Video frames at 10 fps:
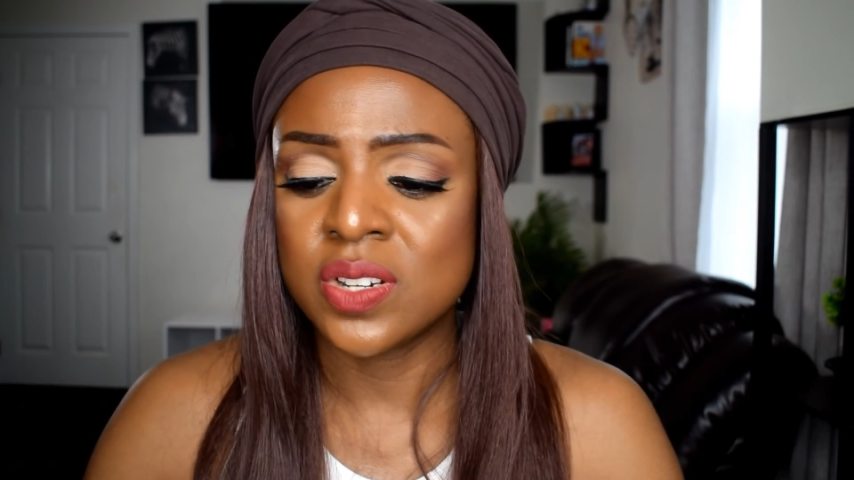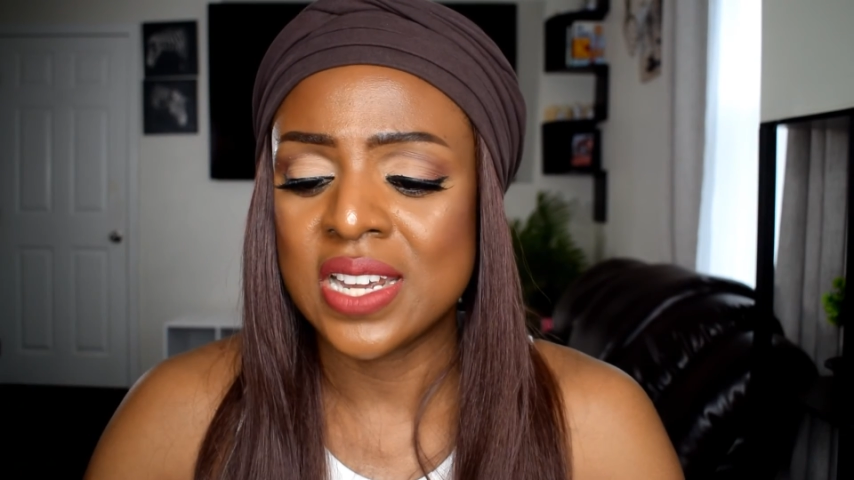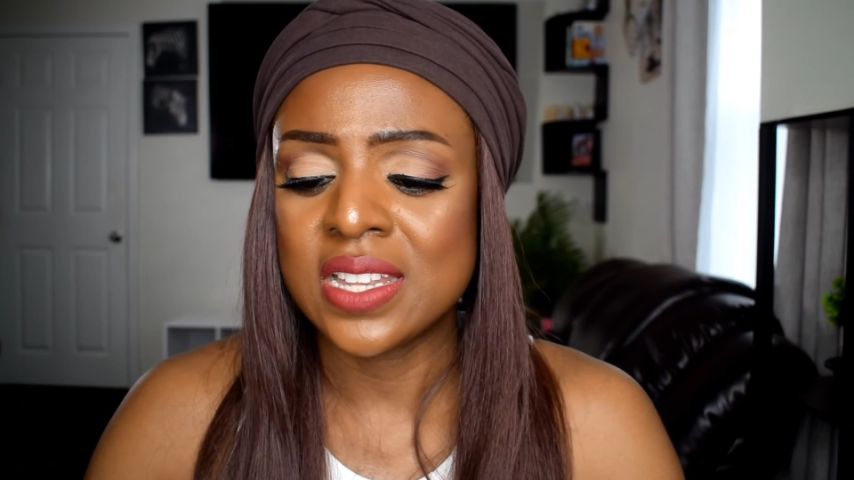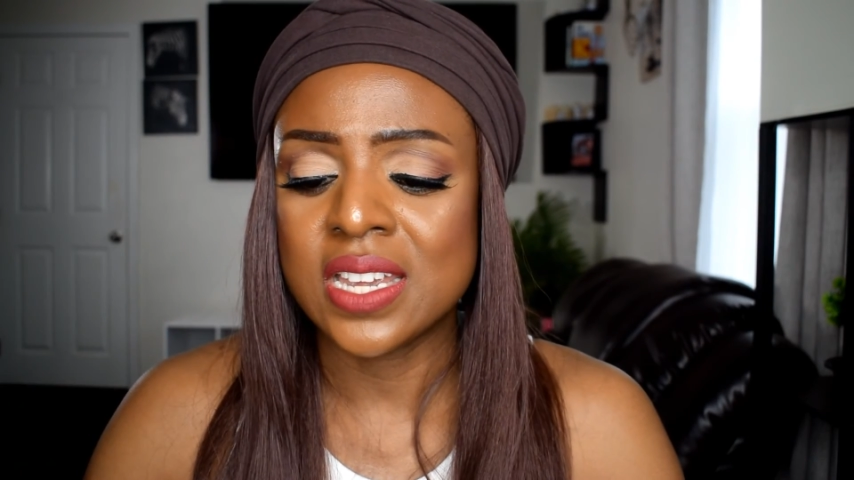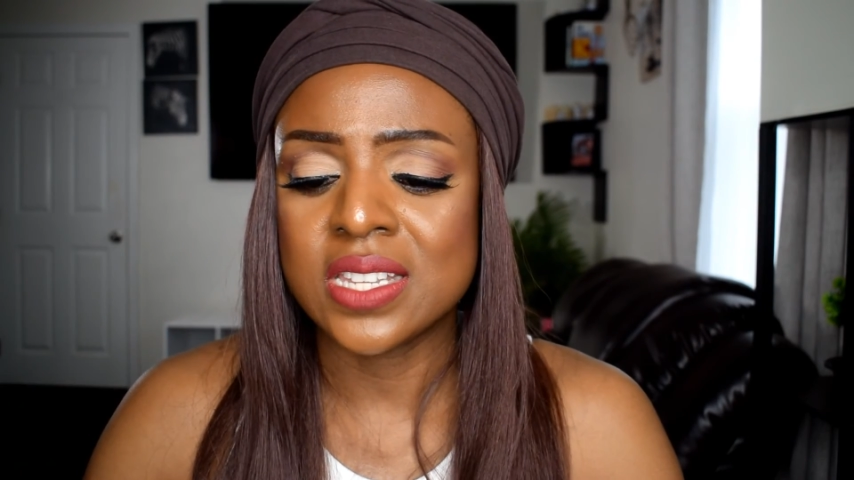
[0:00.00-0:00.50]
I
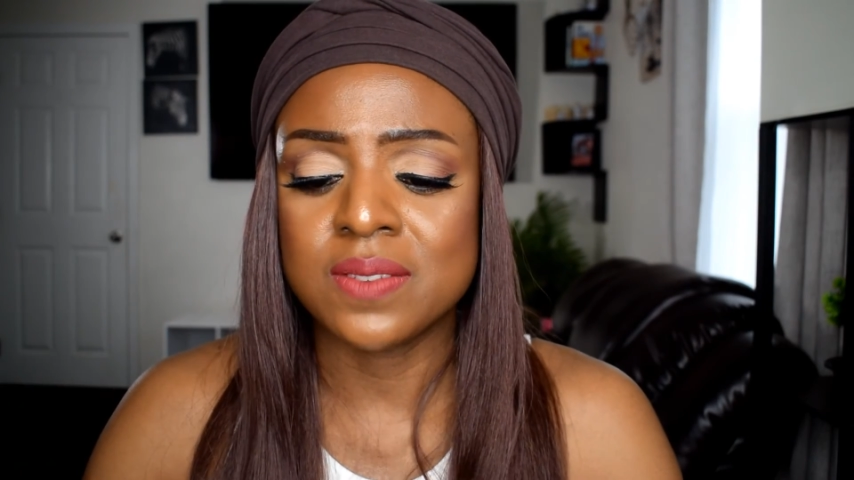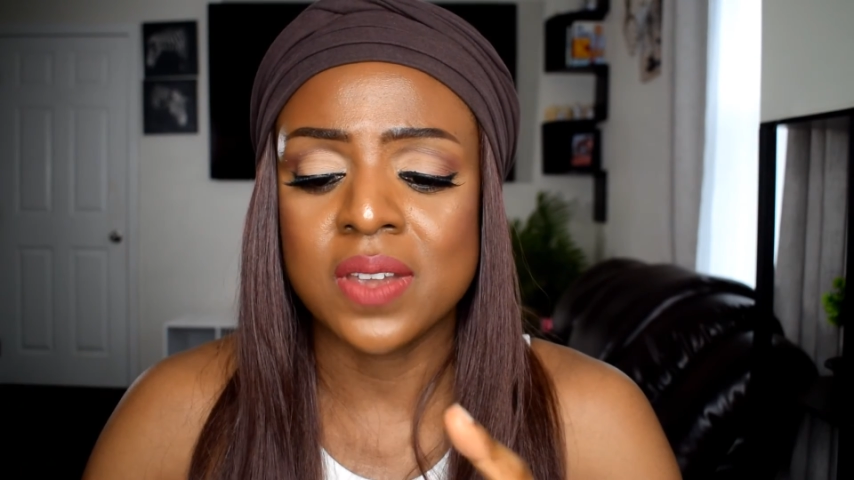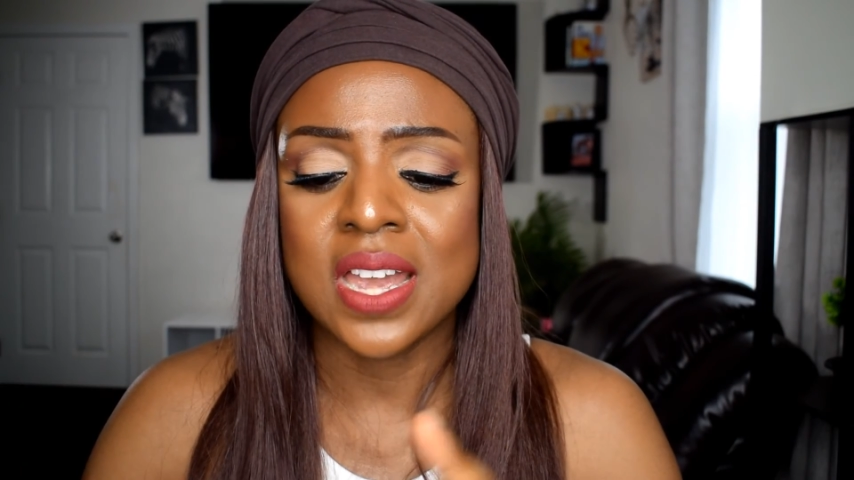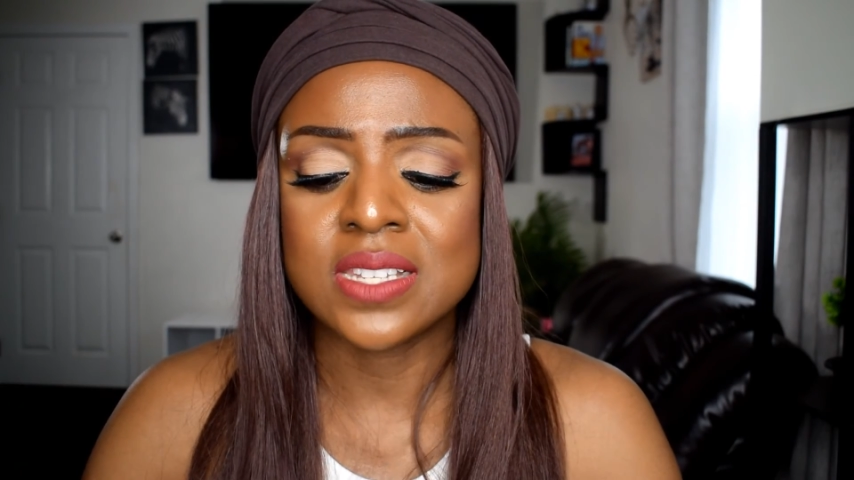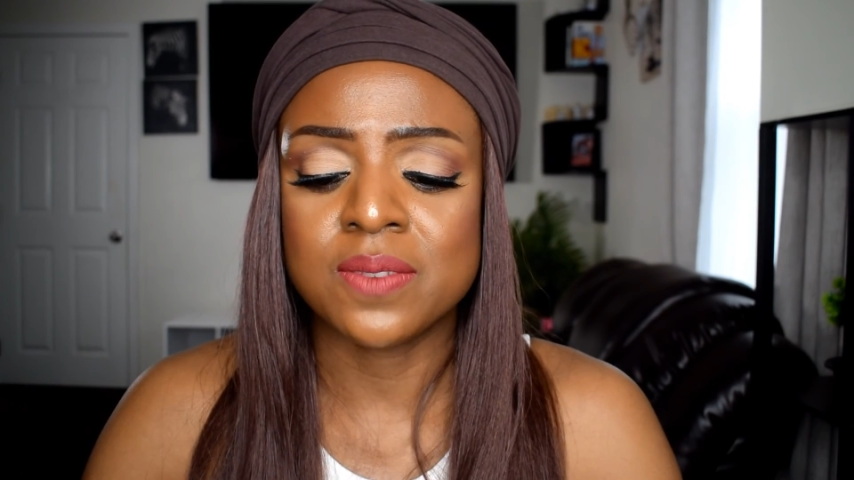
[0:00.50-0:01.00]
think it
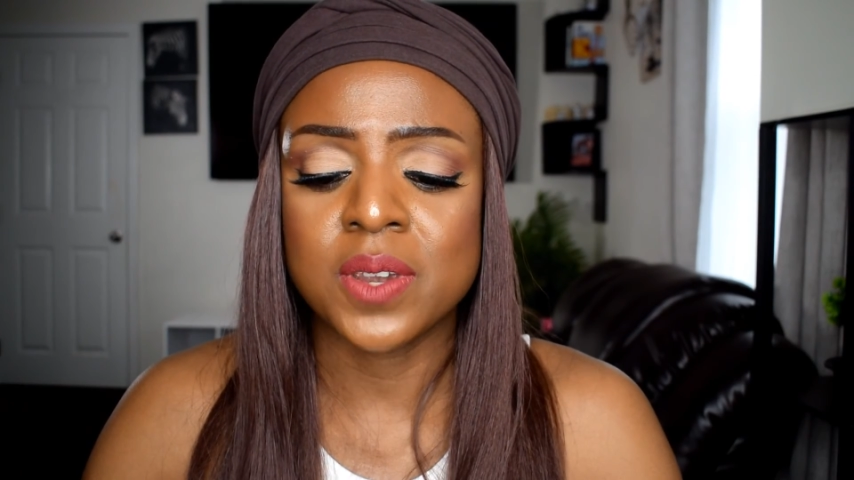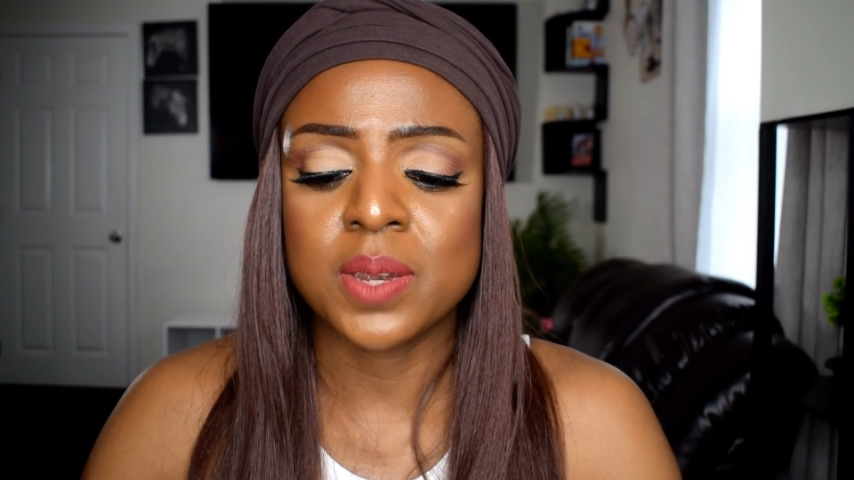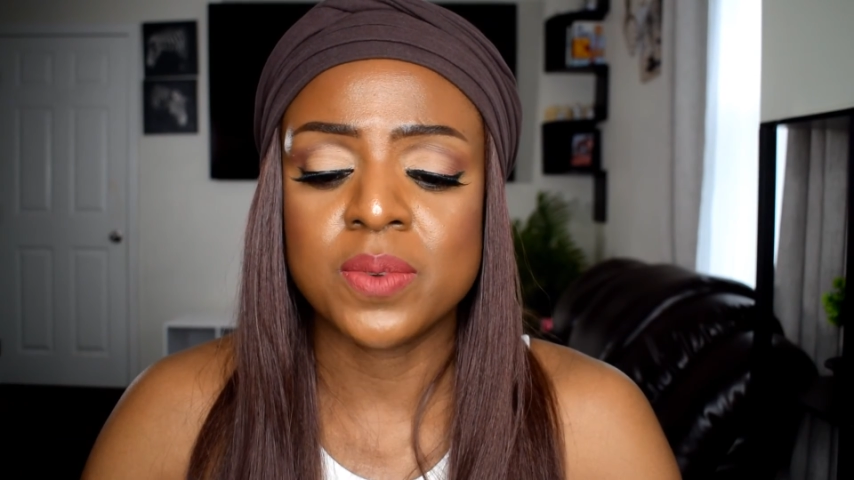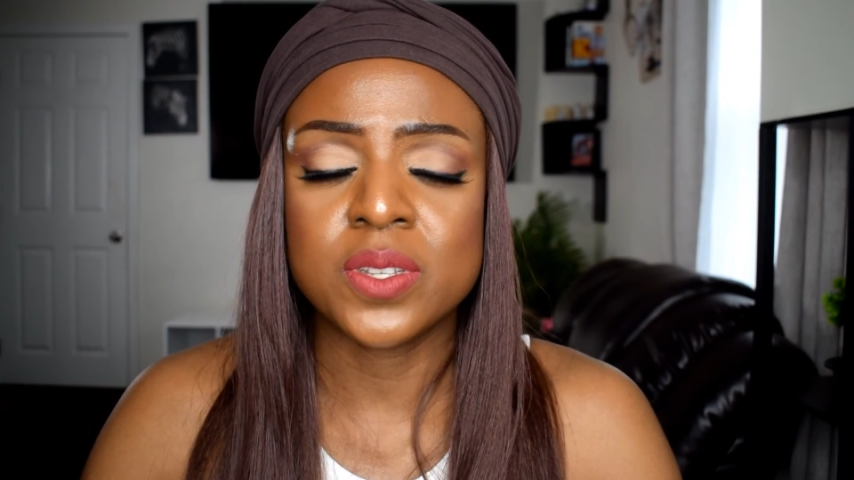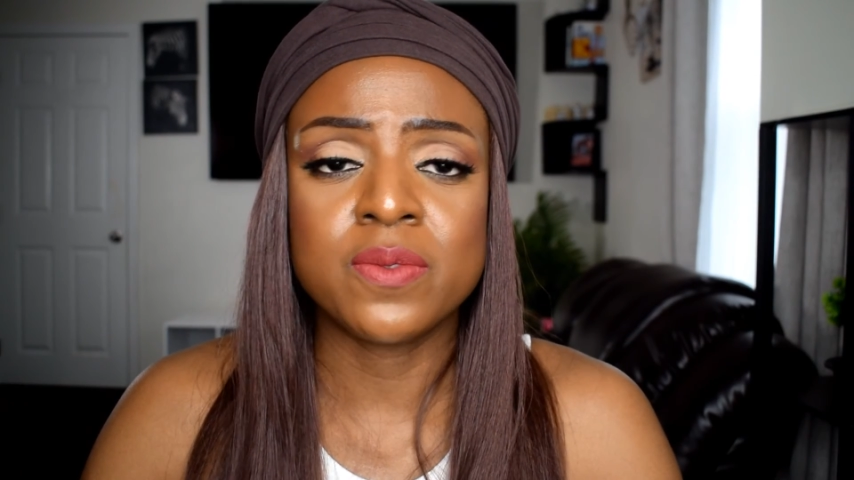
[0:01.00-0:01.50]
has a very
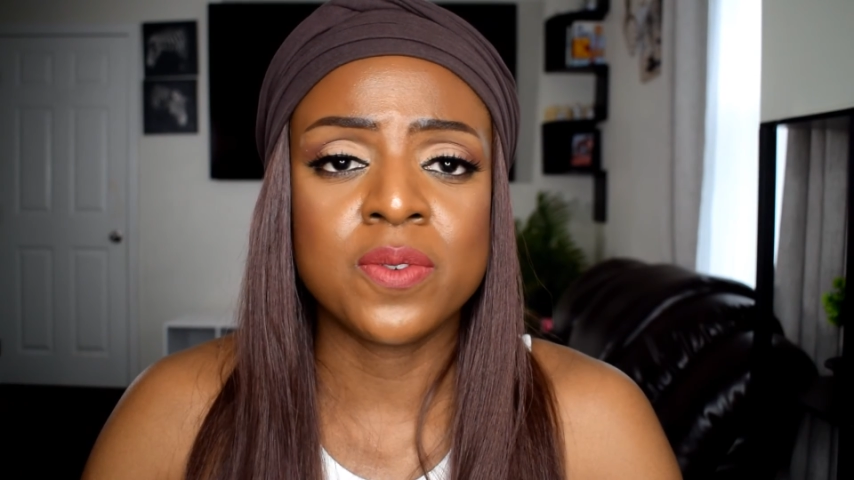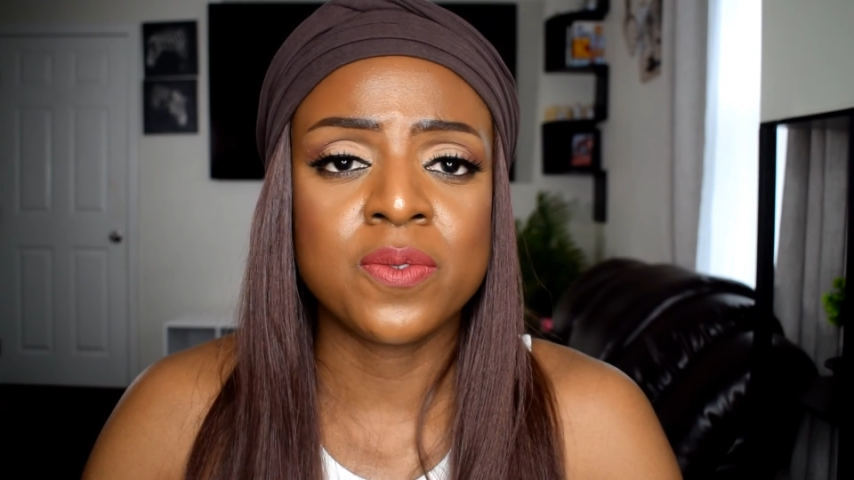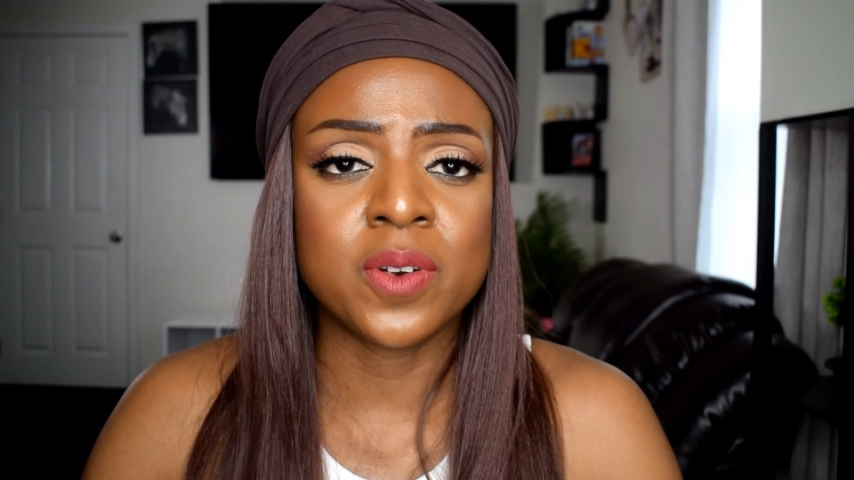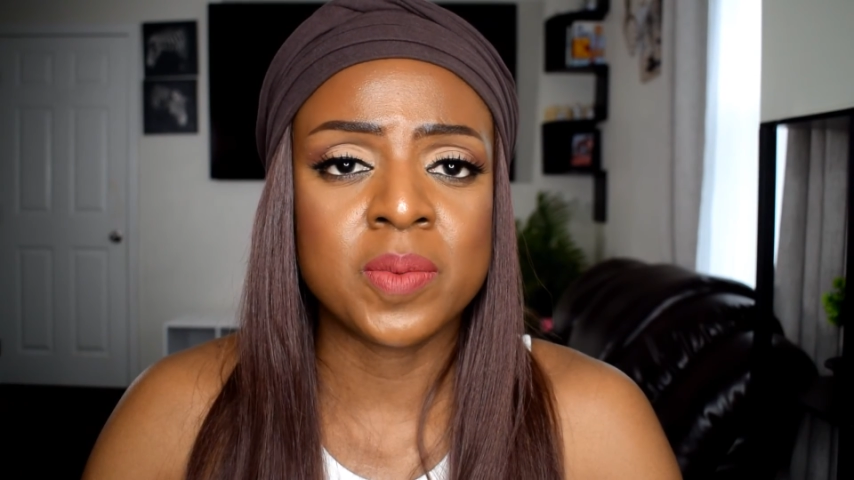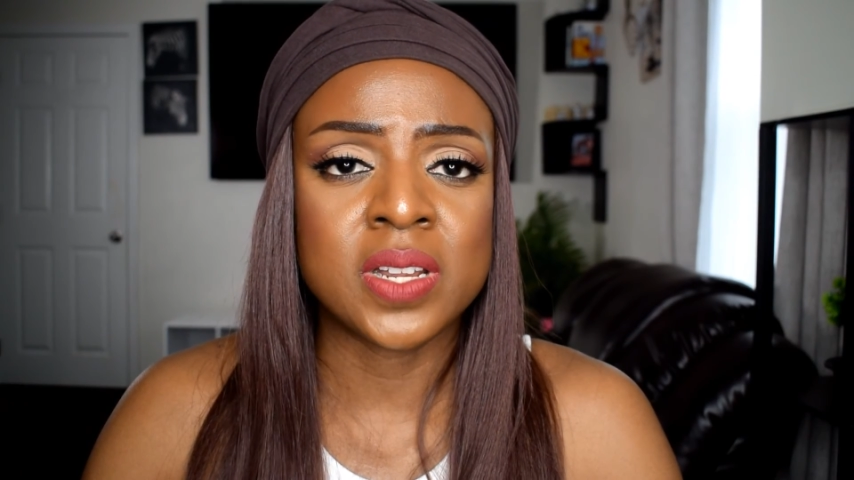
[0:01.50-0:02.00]
beautiful
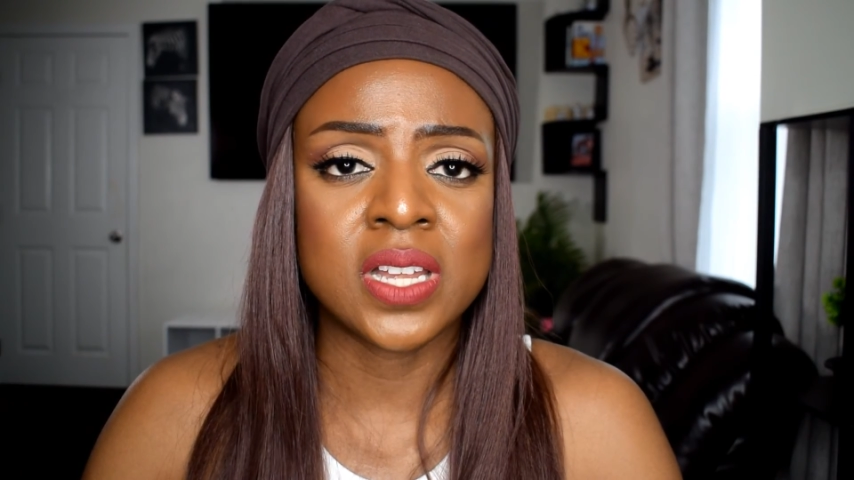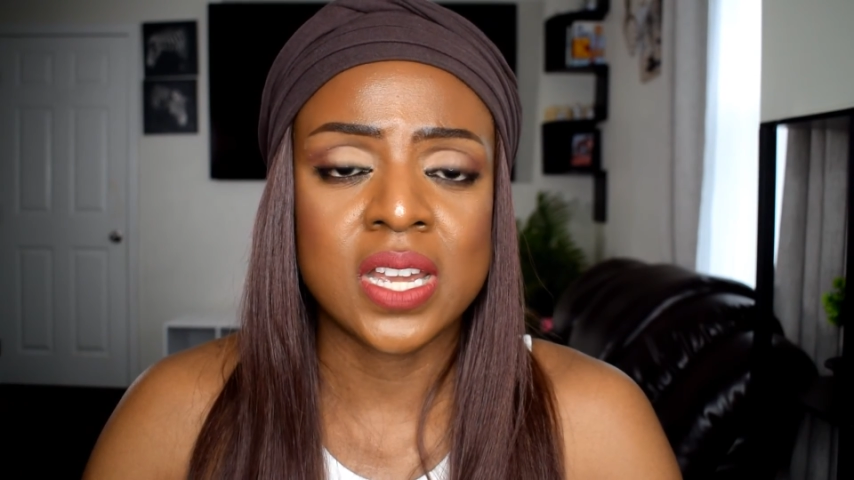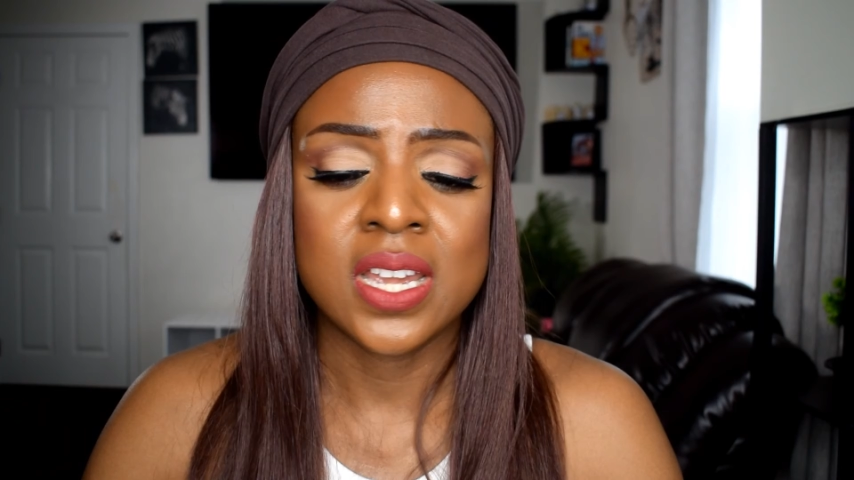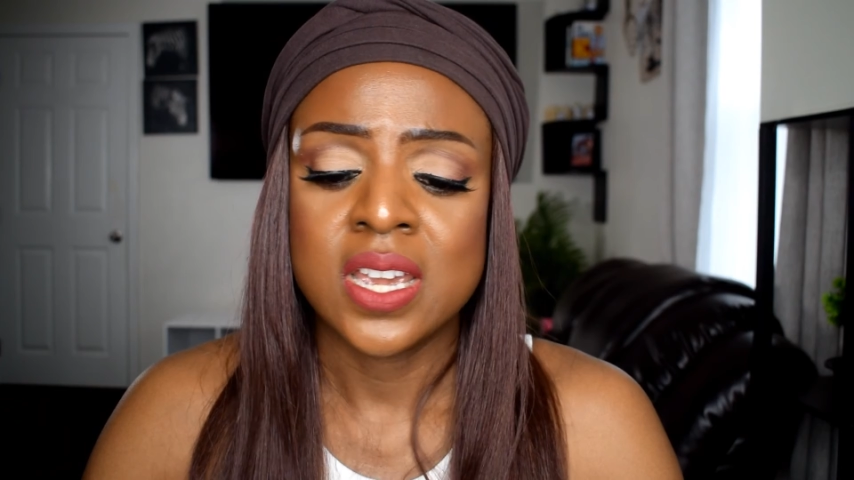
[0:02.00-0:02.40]
formula,